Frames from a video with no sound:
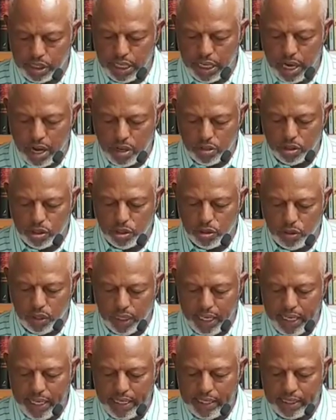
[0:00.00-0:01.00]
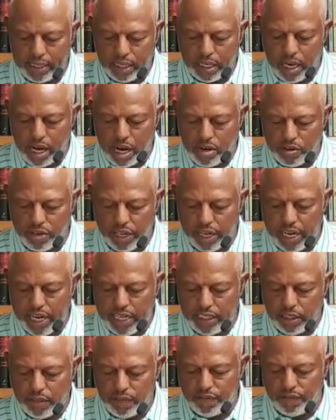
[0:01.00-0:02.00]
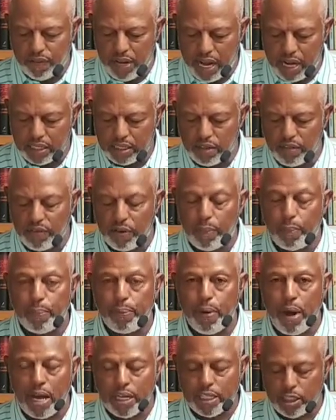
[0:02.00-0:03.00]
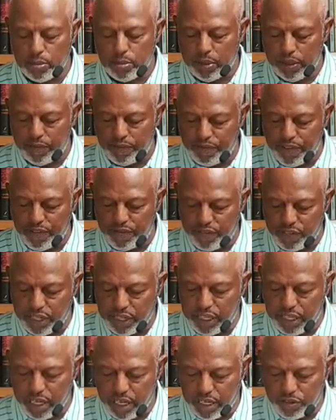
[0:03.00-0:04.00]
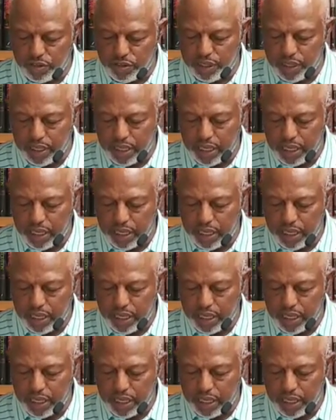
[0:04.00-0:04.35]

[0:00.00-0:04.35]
He also leads a congregation flocks of approximately 1,500.